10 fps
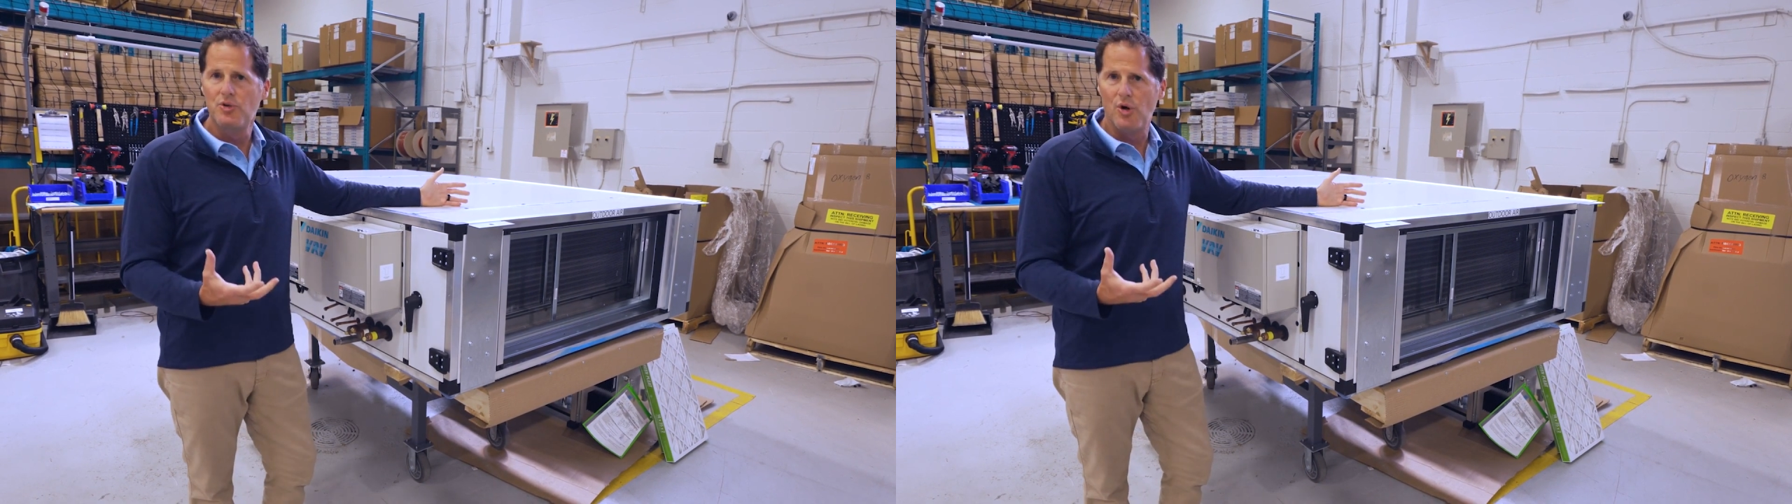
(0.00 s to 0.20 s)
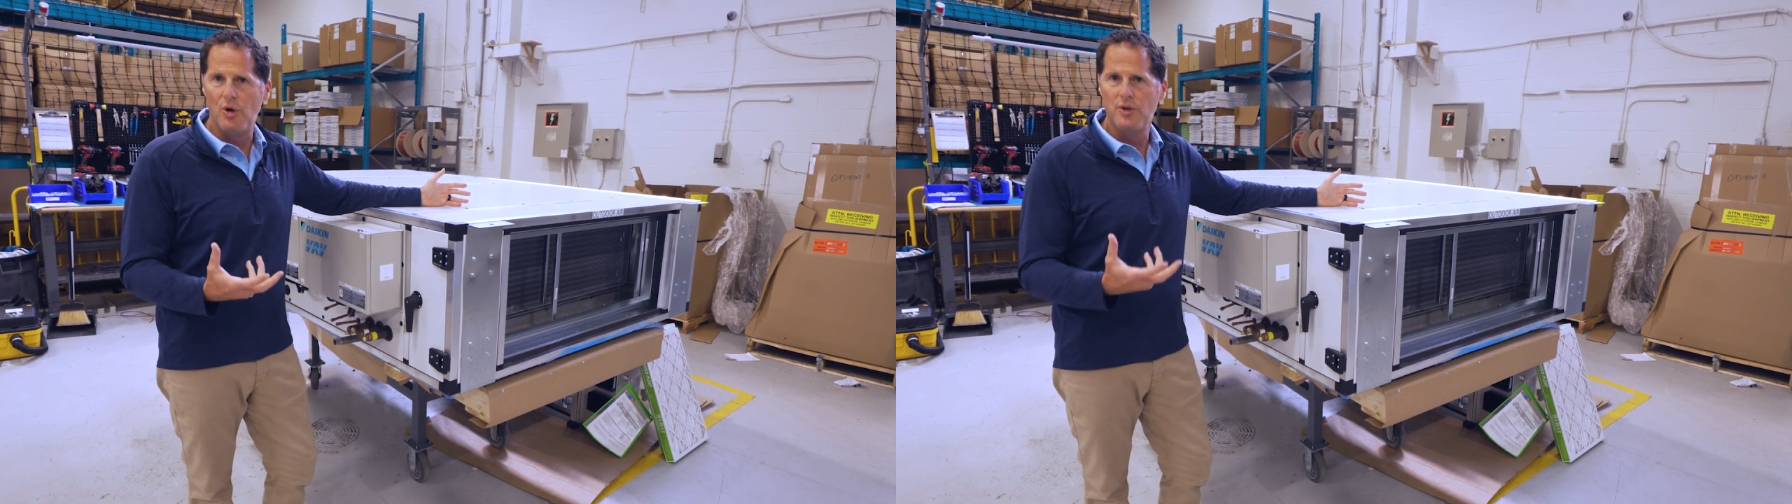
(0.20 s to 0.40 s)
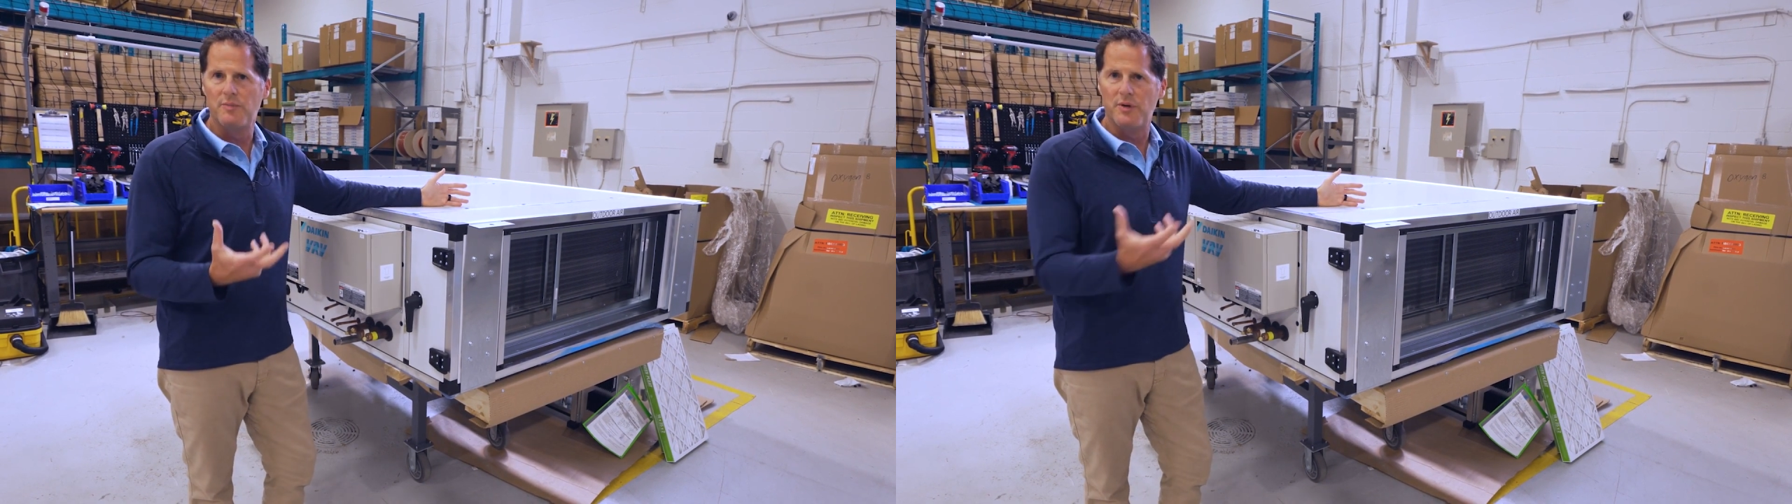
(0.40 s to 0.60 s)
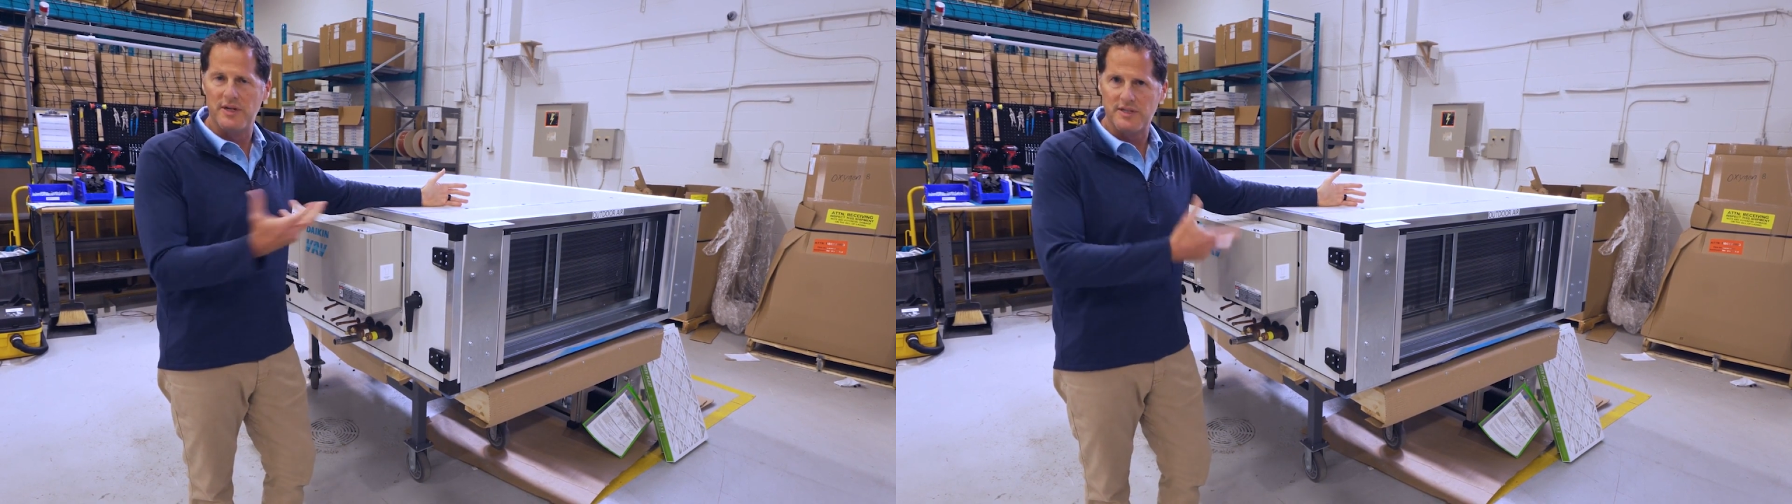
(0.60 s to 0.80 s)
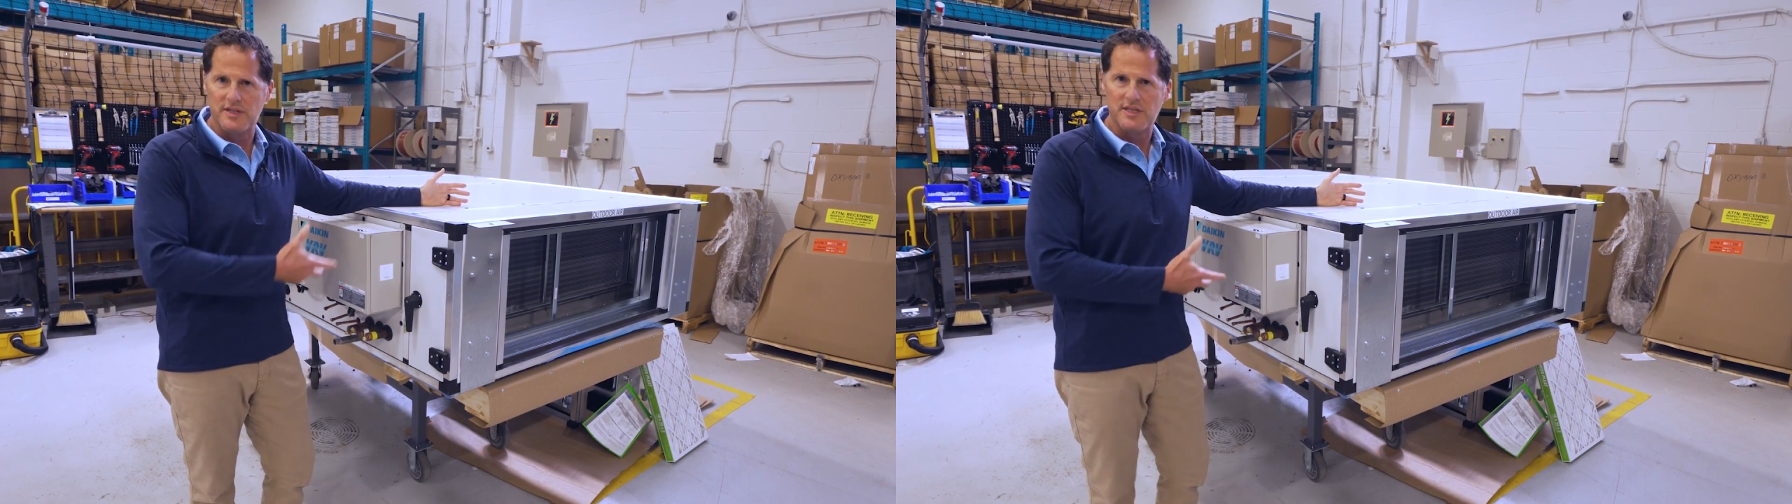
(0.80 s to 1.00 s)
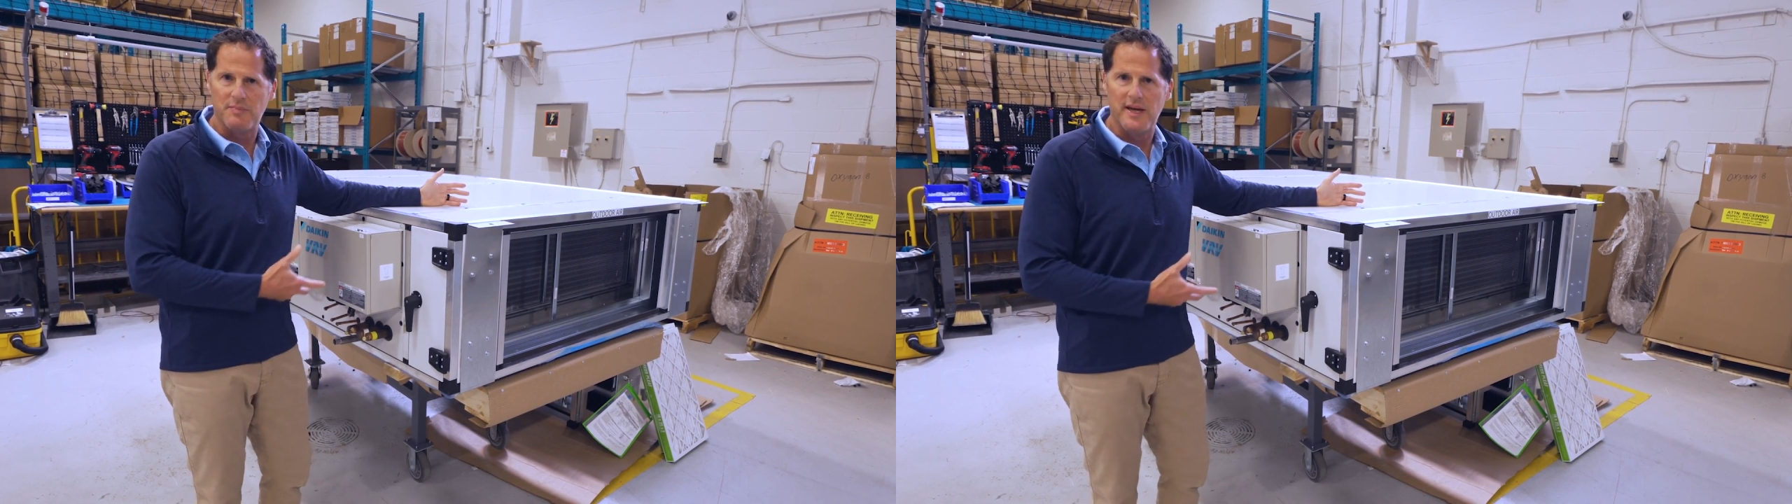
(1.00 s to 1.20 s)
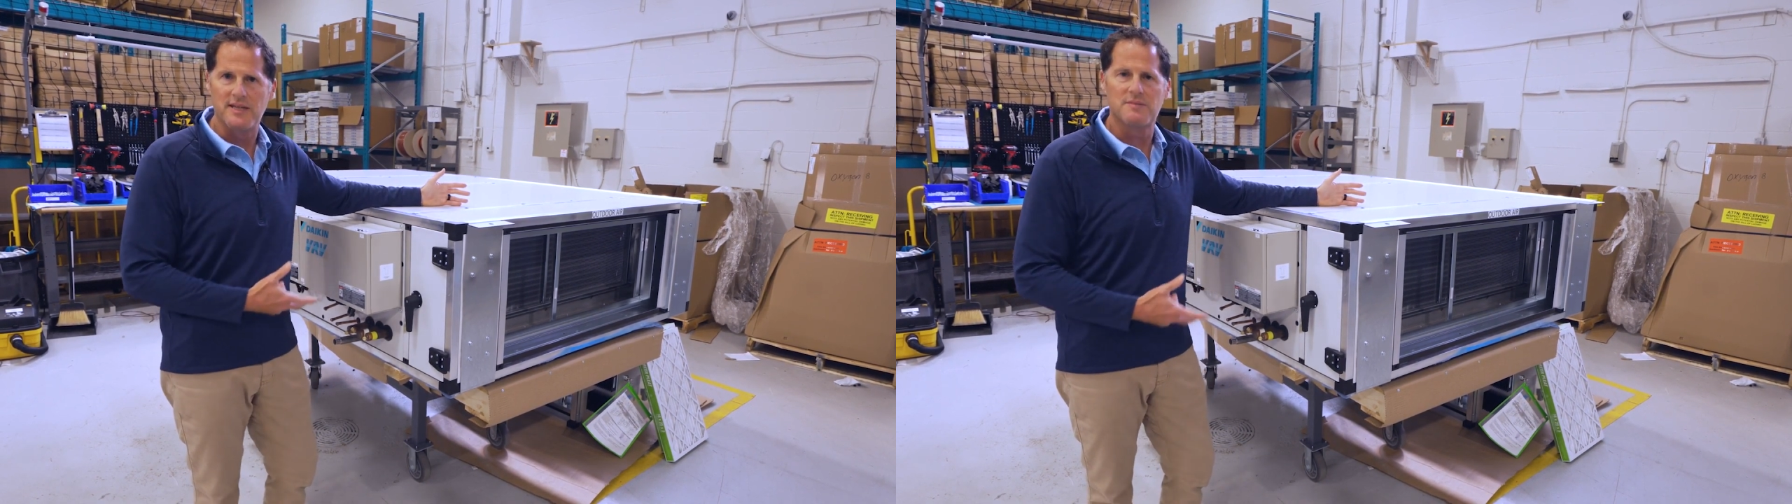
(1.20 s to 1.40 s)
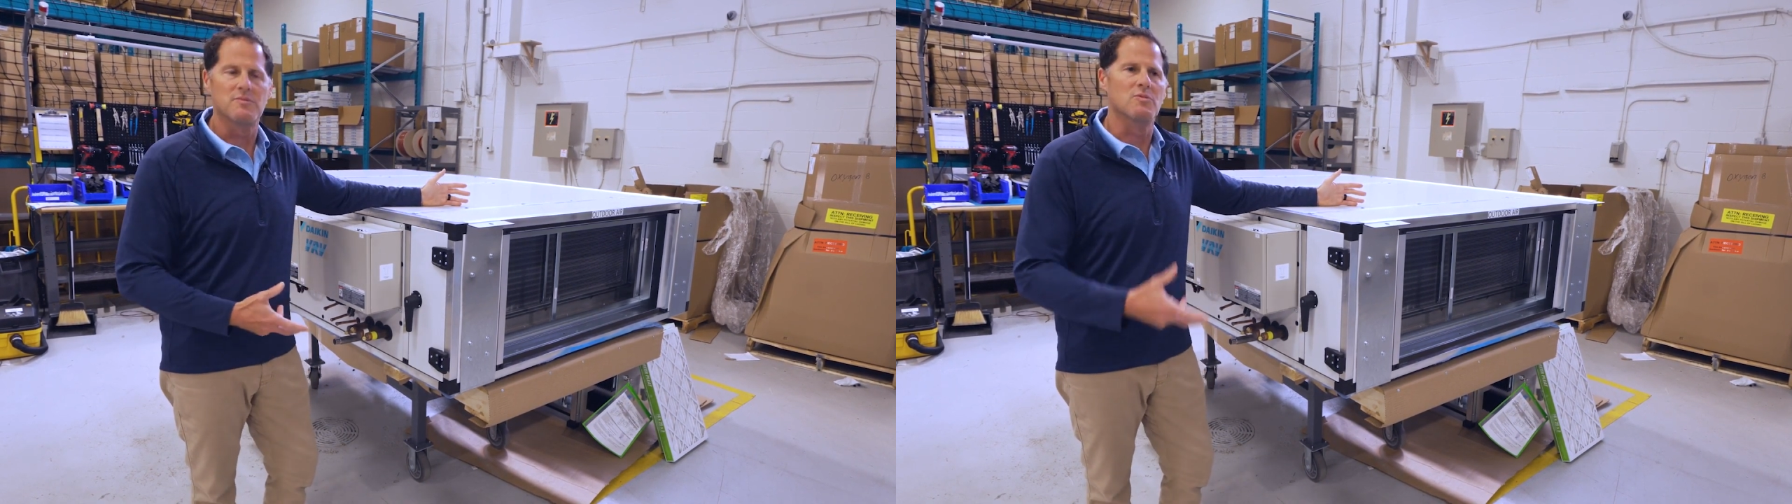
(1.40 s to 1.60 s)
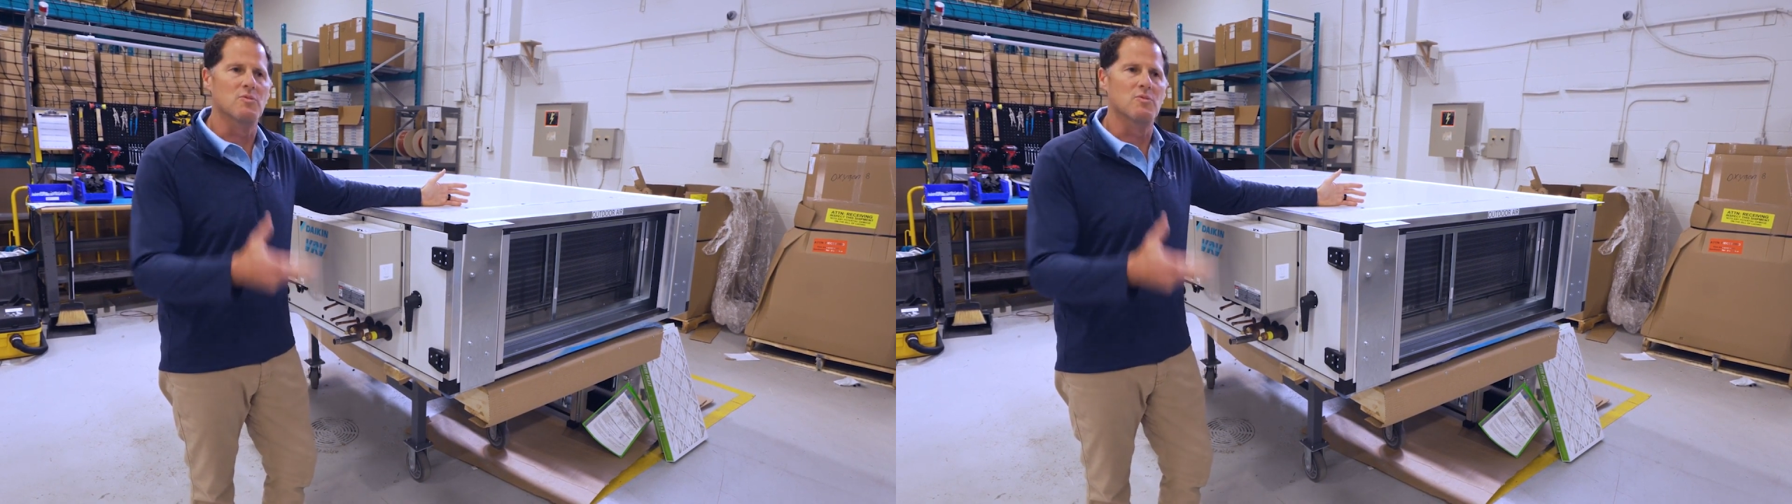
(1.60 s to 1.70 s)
cold to put into the space.